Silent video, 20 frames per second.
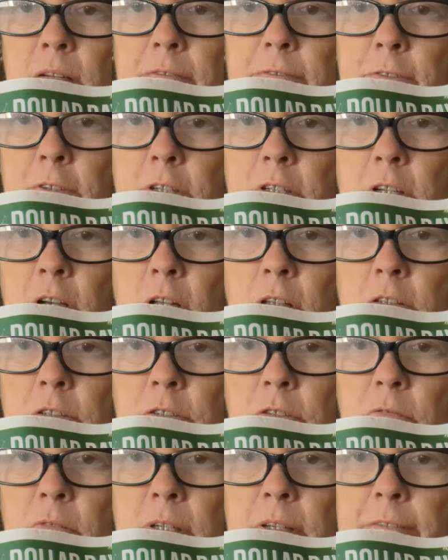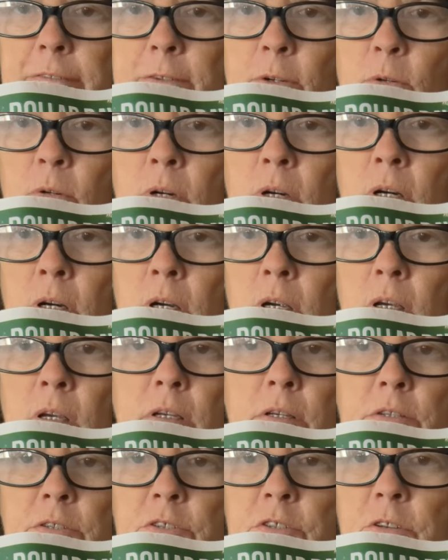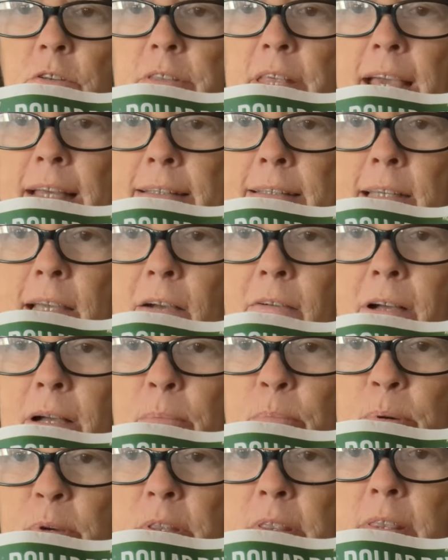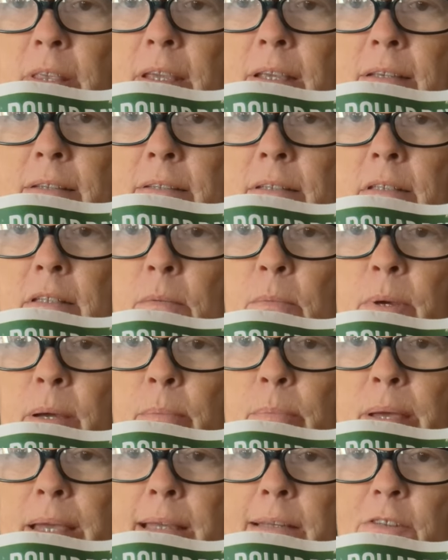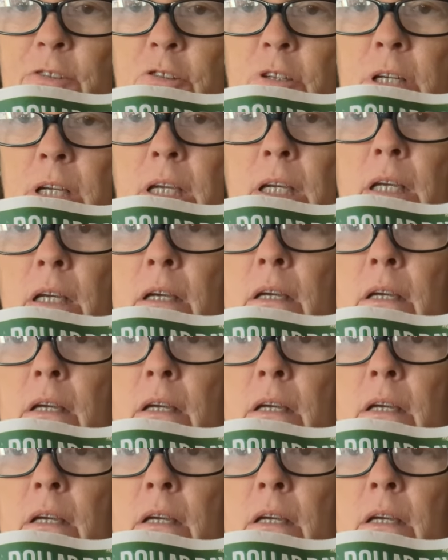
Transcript: it for a dollar twenty-four. So that's how I put things into my pantry.